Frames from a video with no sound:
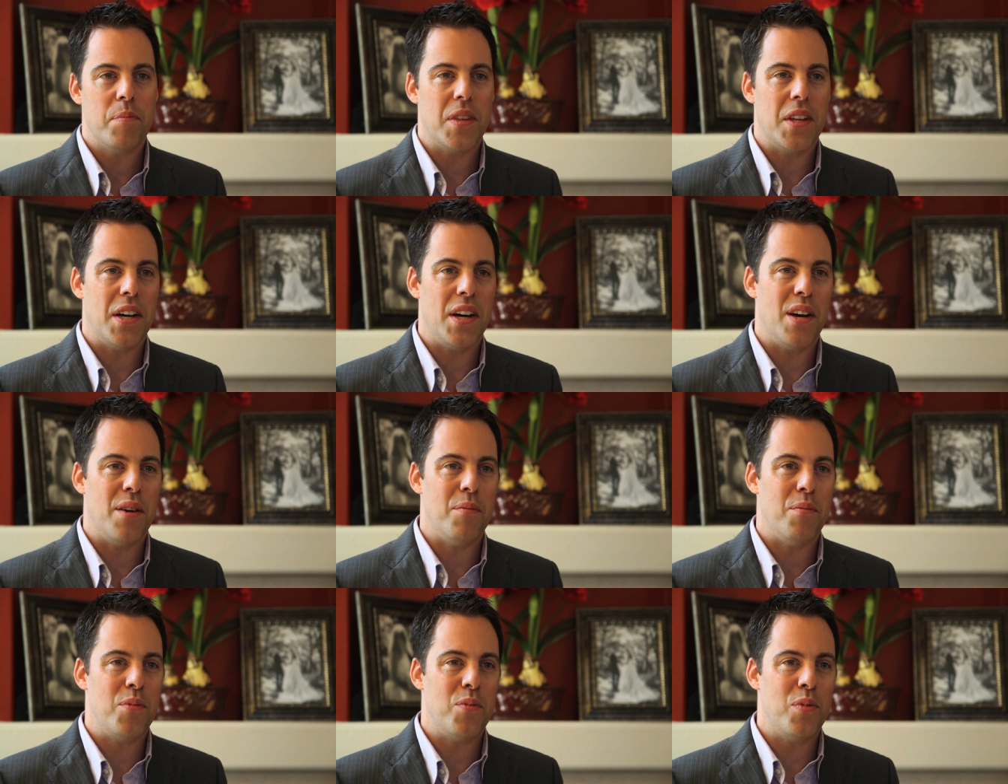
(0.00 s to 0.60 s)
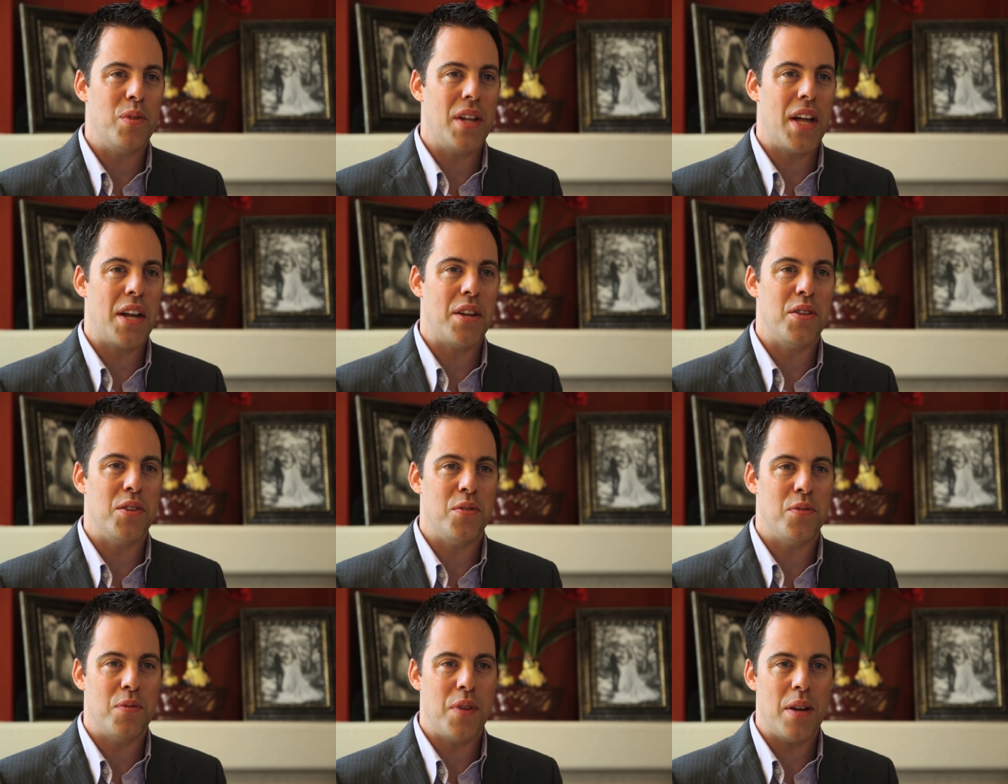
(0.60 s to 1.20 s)
Uh, a lot of
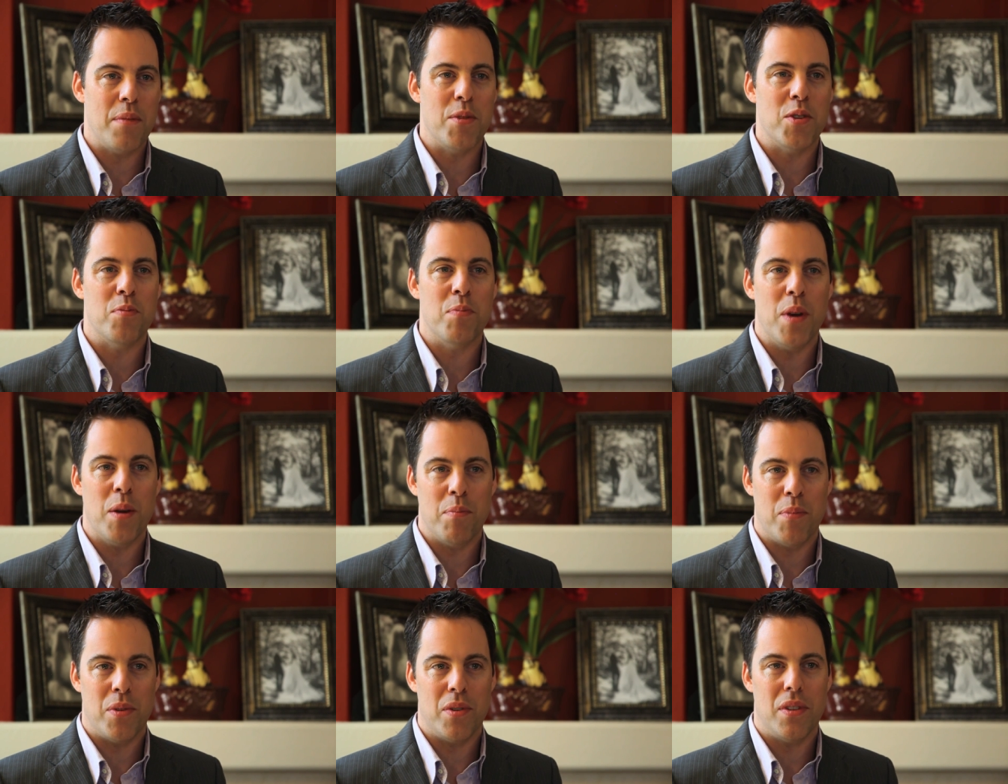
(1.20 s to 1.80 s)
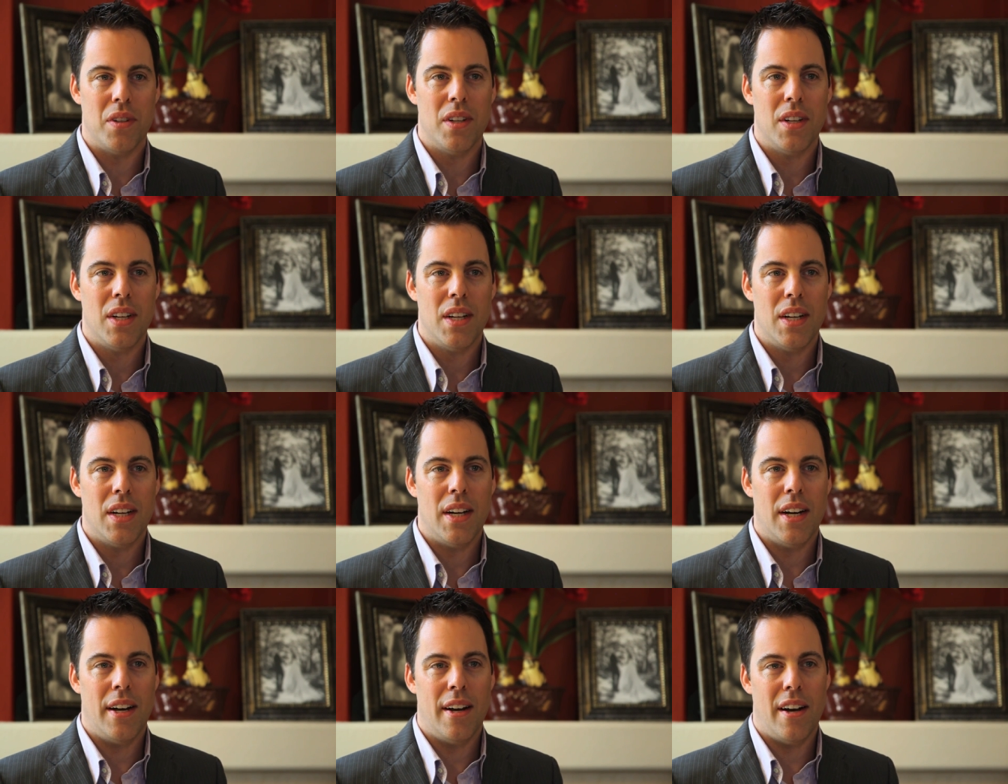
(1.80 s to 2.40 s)
these famous people
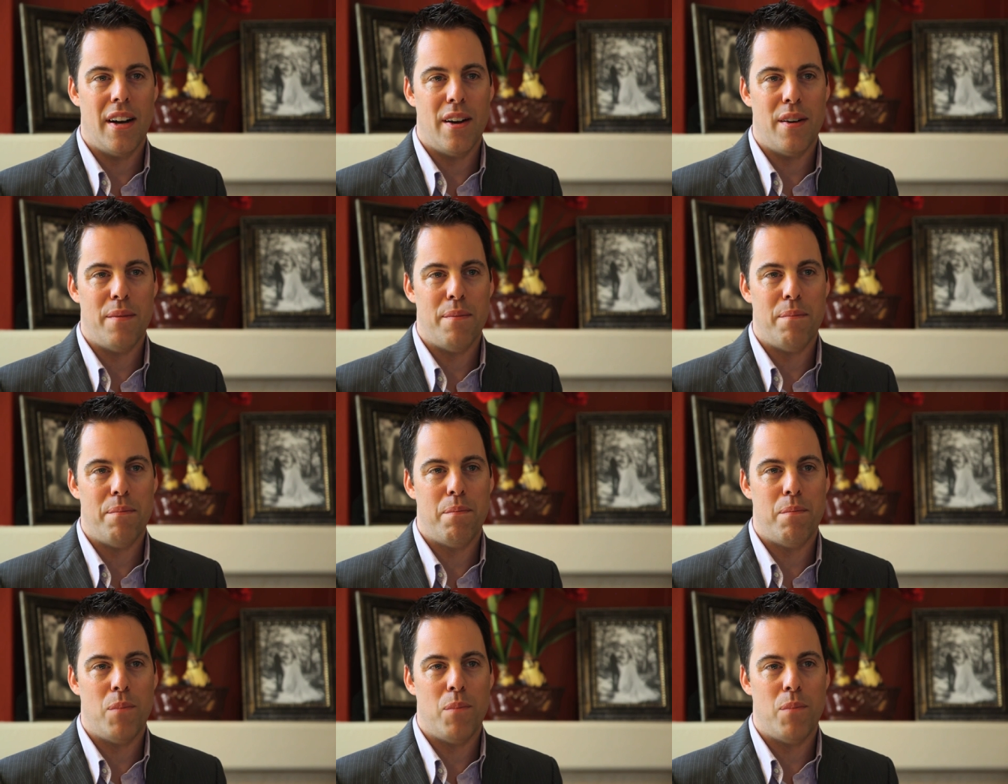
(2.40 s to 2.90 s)
uh,